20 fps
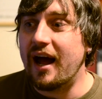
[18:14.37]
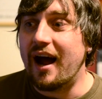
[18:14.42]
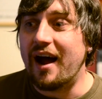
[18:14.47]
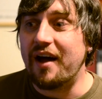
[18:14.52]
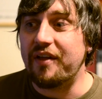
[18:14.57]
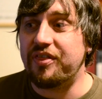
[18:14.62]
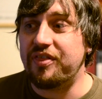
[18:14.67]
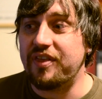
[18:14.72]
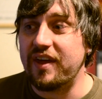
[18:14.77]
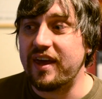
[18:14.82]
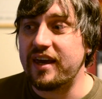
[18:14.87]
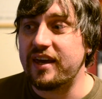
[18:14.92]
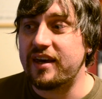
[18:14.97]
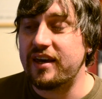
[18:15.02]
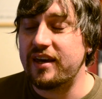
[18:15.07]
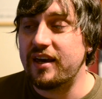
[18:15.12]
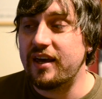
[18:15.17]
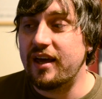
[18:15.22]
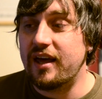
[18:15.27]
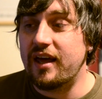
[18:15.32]
I
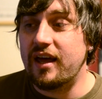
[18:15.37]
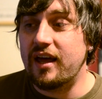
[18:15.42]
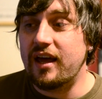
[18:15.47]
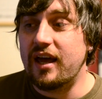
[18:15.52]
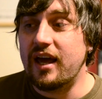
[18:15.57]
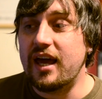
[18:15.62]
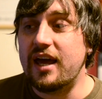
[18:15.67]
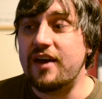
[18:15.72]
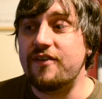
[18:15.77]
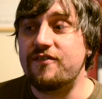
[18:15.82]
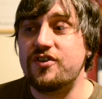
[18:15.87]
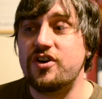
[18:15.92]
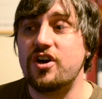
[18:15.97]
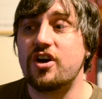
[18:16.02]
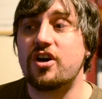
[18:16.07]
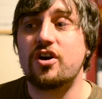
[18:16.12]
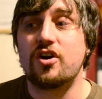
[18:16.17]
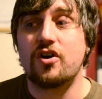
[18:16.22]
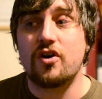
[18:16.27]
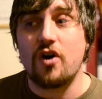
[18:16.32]
think if
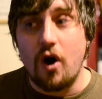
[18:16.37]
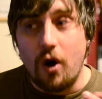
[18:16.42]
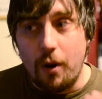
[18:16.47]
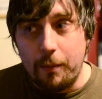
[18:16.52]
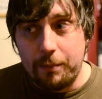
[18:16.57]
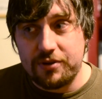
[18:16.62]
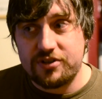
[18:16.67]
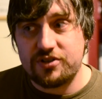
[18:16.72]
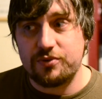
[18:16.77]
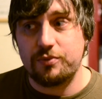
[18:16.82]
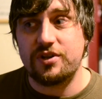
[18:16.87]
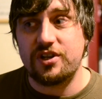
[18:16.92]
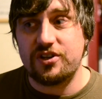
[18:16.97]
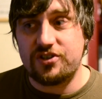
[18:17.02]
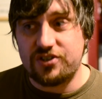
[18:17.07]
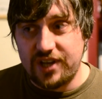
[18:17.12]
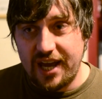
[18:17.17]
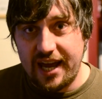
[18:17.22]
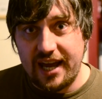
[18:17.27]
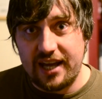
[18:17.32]
you're competent with your
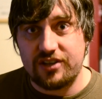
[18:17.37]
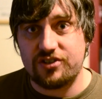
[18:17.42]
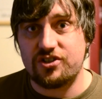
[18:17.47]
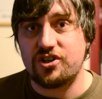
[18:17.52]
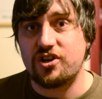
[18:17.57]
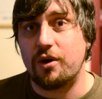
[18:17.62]
scales,